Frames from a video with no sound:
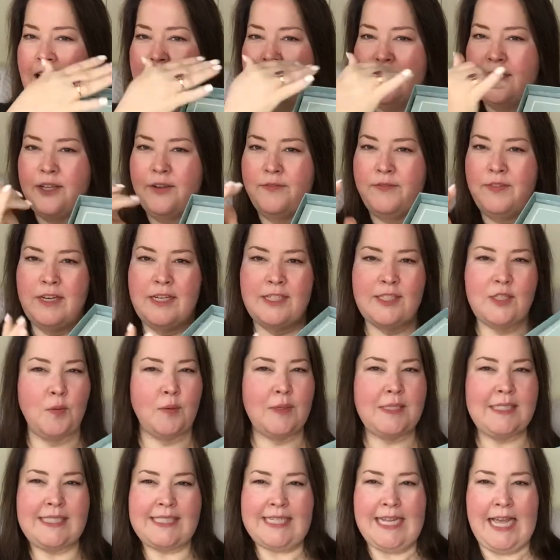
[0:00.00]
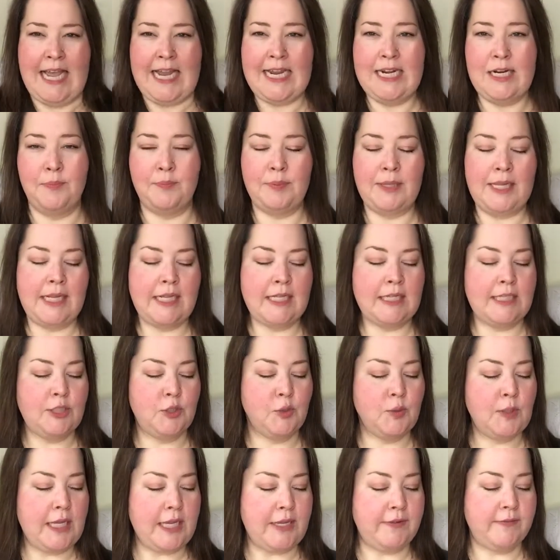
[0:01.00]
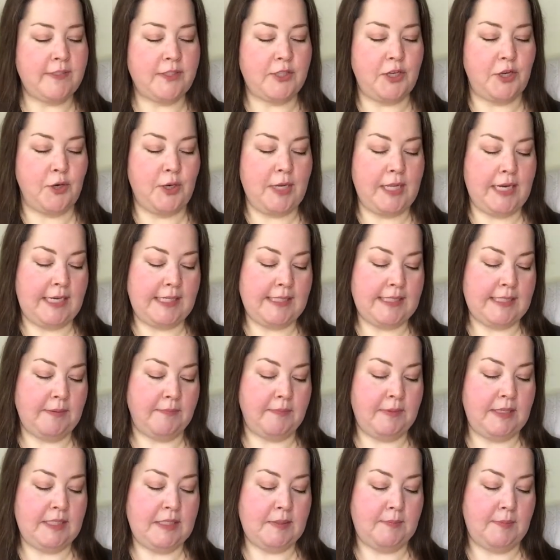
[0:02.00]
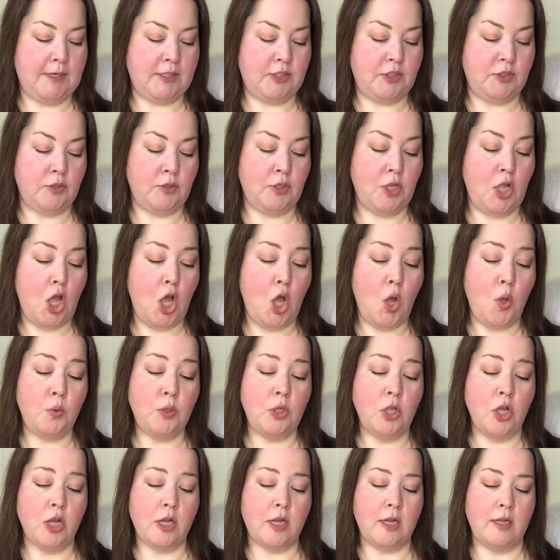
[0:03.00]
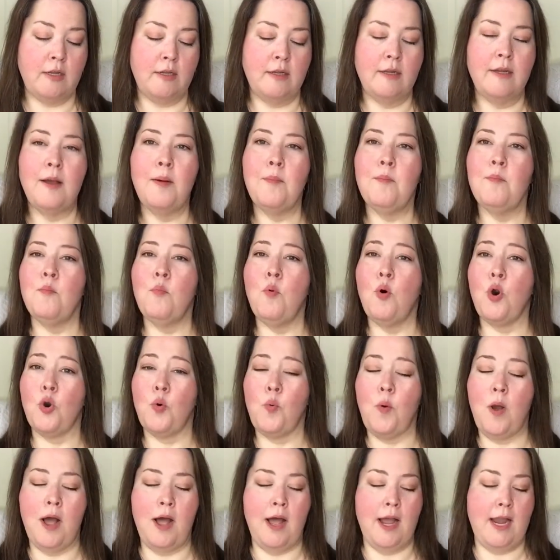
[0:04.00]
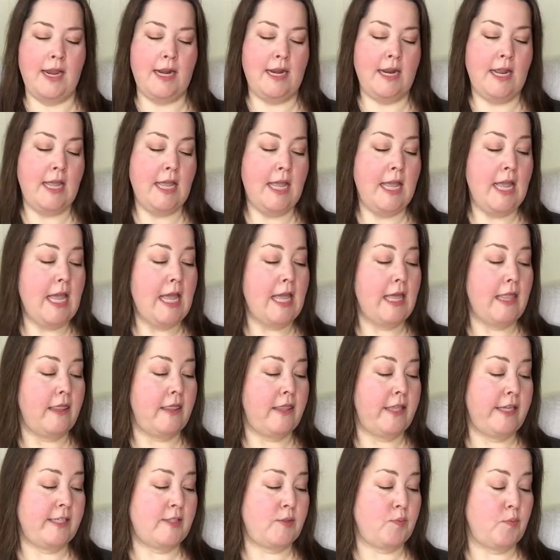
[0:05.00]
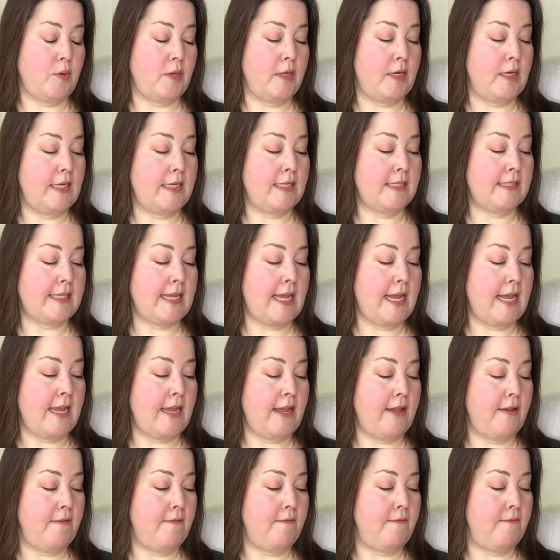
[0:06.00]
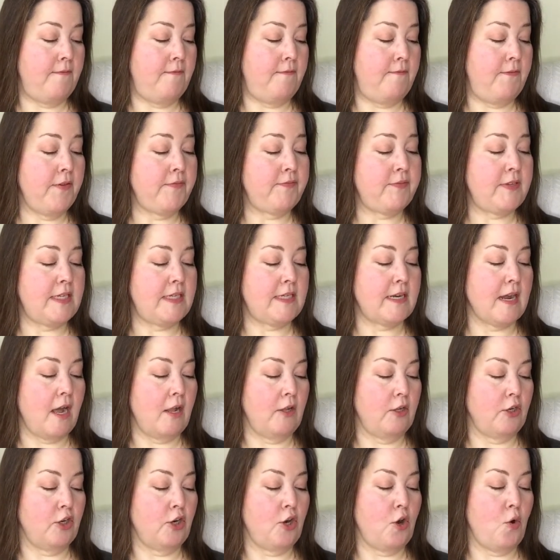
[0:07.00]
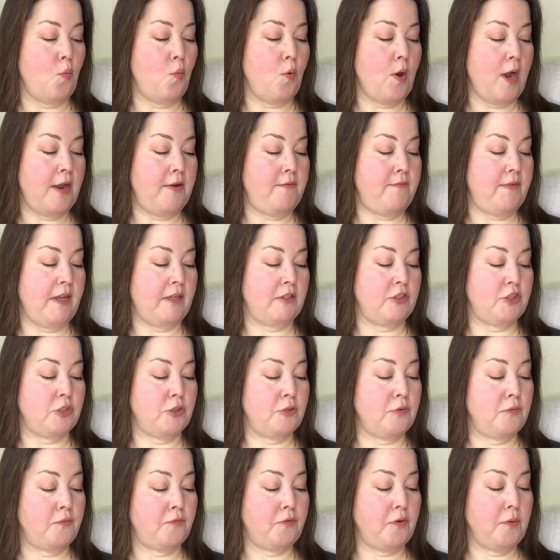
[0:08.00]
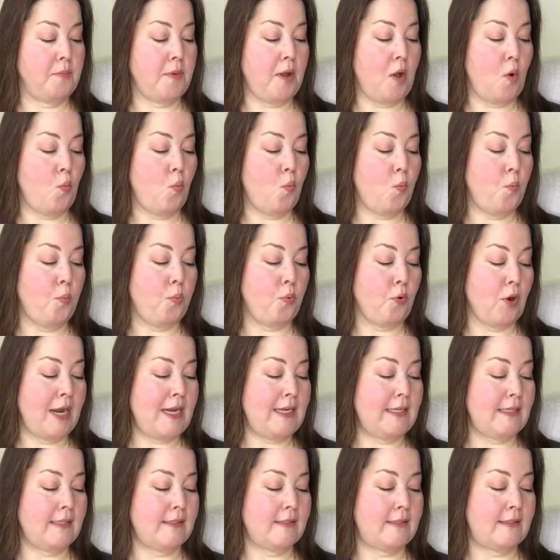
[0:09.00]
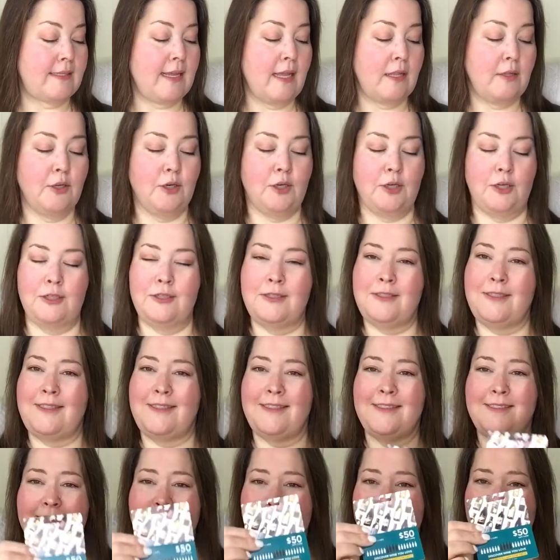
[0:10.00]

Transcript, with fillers: I love that it's always tied up like a little gift, so you're getting something special. Oh, look, more wine. This one is a $50 wine voucher from Bright Cellars.